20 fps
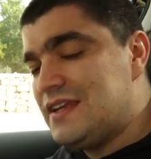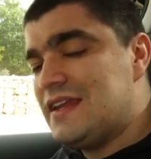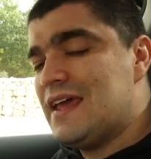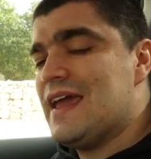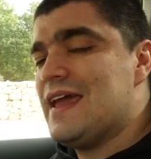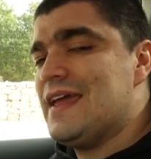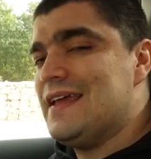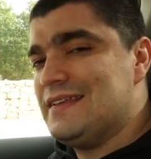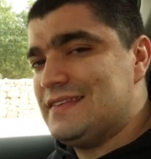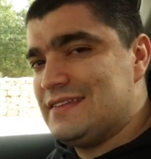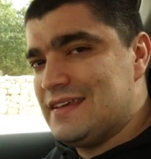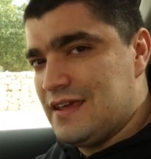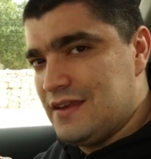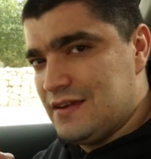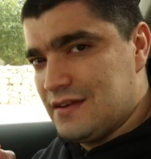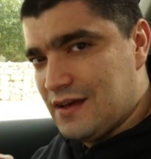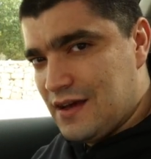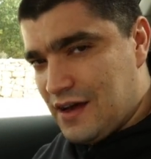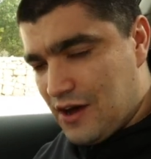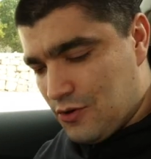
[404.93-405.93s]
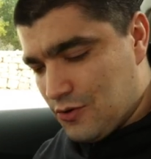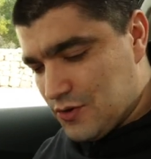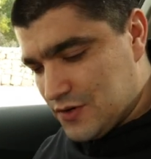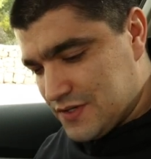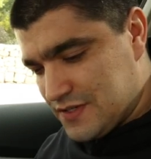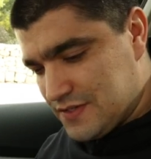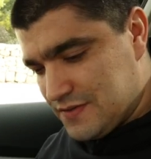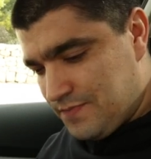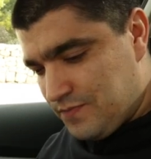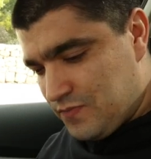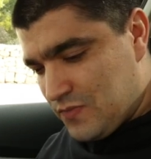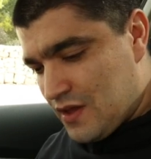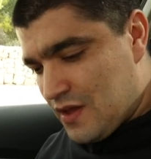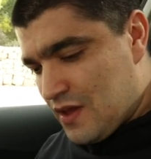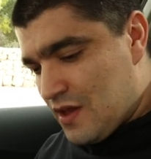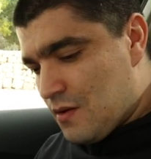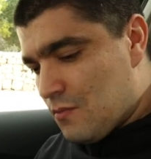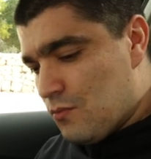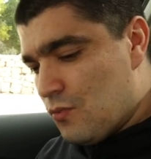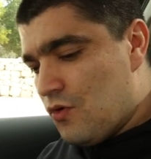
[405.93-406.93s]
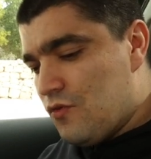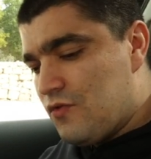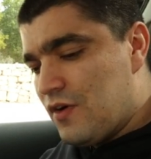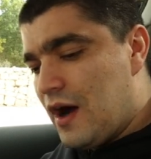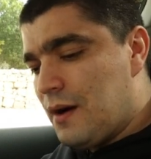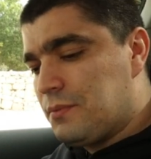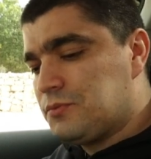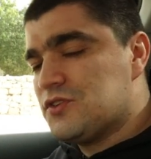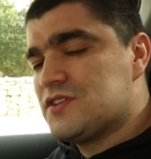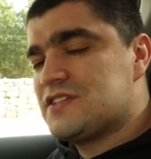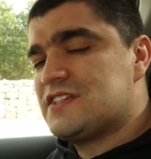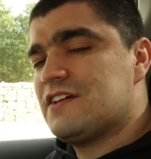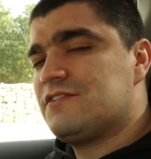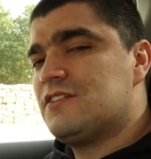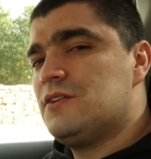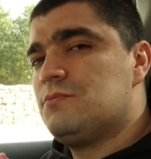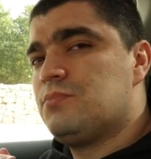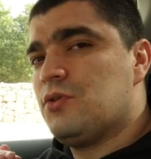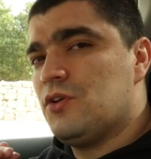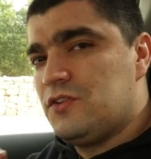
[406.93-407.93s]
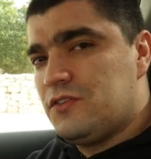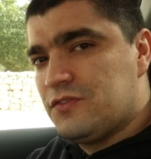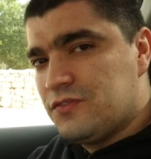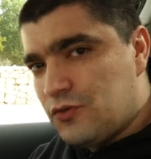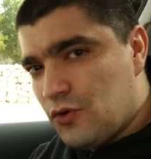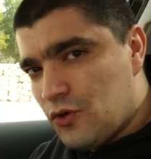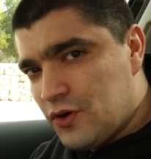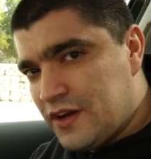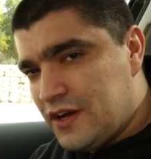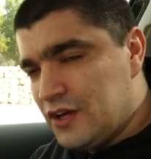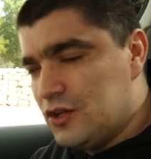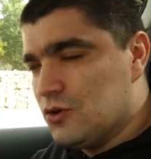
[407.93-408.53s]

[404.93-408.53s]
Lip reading: in 18 hours. Move up to 7.4